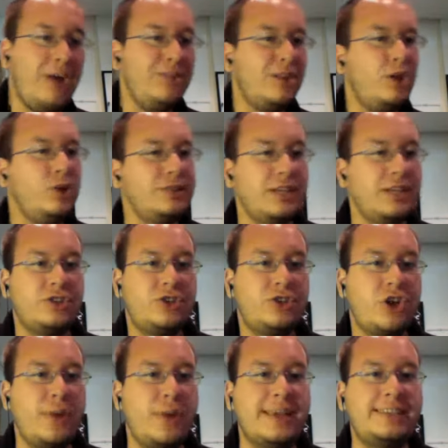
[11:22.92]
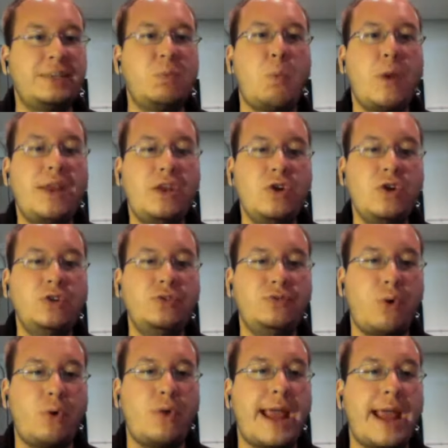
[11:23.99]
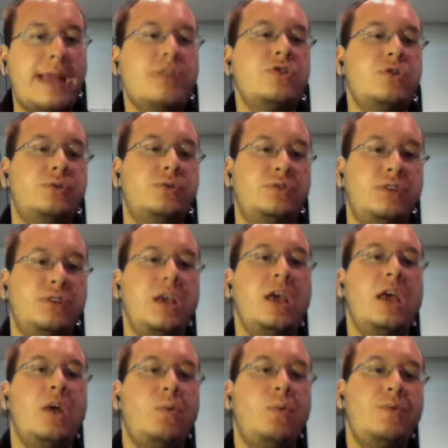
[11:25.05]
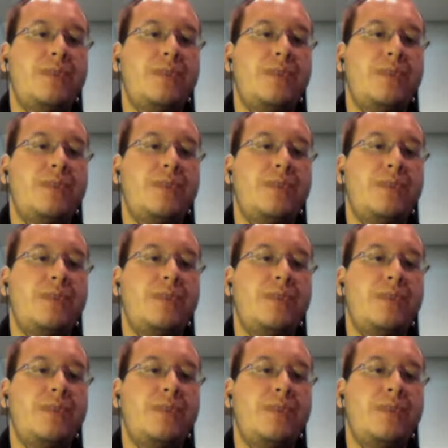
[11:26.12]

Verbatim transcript: Now, closing out the show is some Windows Phone 8 news.